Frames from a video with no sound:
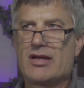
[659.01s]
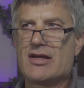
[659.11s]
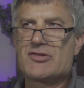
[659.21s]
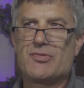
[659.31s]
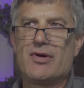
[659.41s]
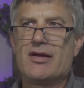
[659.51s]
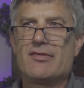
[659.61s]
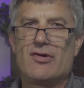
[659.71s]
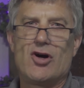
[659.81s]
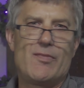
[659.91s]
and guess what?
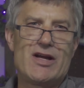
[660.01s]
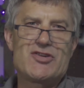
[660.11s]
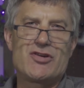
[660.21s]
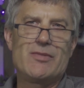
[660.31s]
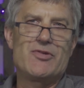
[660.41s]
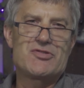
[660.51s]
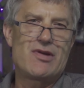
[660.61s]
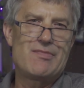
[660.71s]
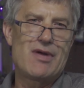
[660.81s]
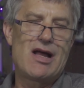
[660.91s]
All my trim was
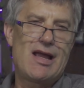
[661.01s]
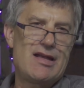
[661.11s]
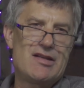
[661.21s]
right behind